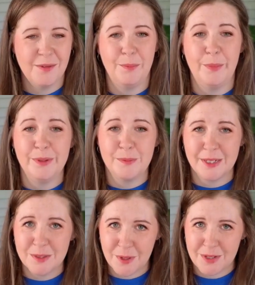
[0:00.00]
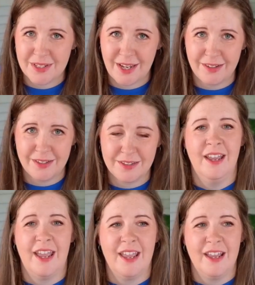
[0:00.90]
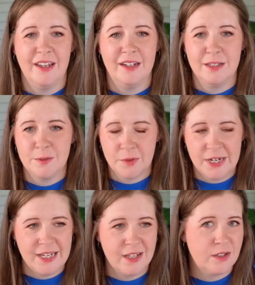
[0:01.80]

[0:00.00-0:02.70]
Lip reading: built by SquareStylist, and it's free.